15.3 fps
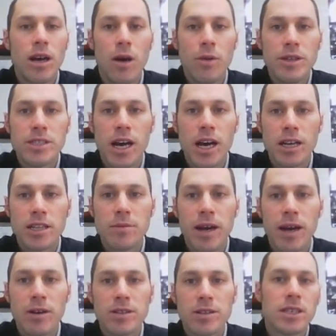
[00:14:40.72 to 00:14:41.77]
uh, we talked
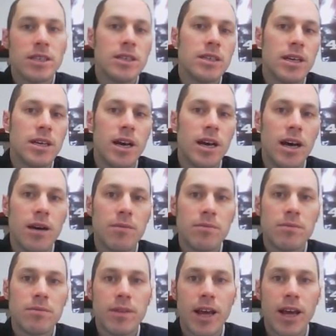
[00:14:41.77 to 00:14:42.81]
about
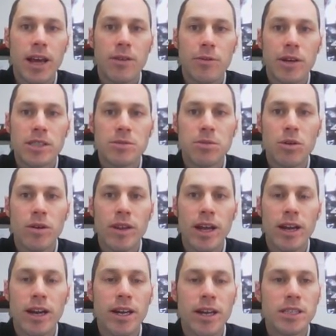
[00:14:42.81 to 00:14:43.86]
um, that and we explored
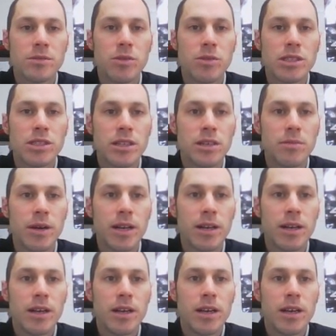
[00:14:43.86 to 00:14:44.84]
that in Desmos a little bit.